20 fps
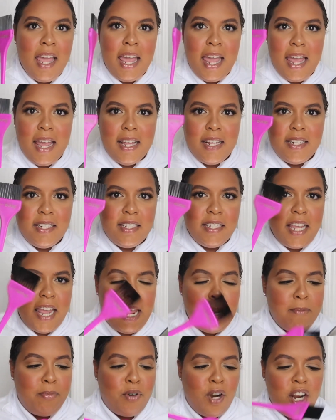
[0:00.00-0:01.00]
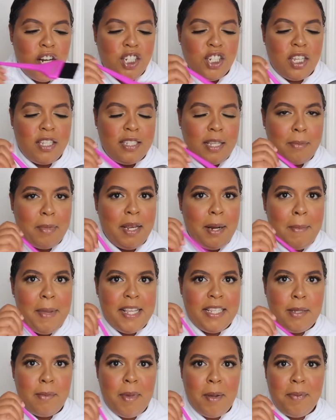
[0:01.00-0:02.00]
And a brush, so I'm gonna
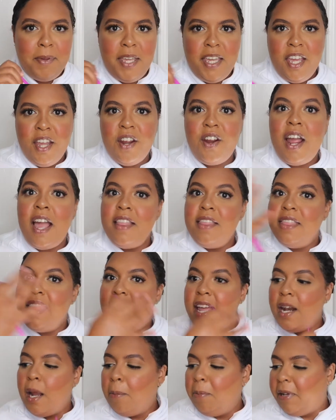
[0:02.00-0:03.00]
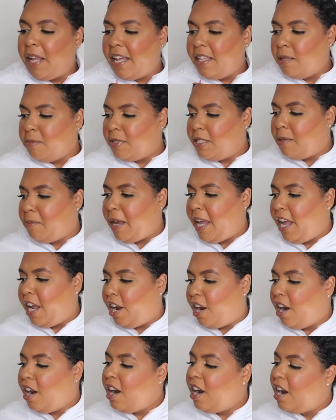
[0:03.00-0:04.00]
mix them up here and then apply them to my
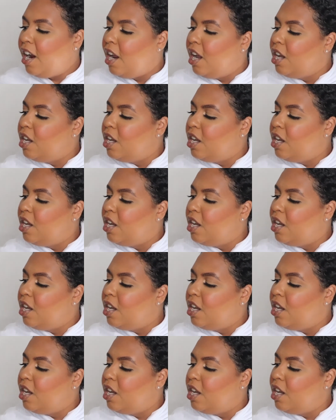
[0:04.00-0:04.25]
hair.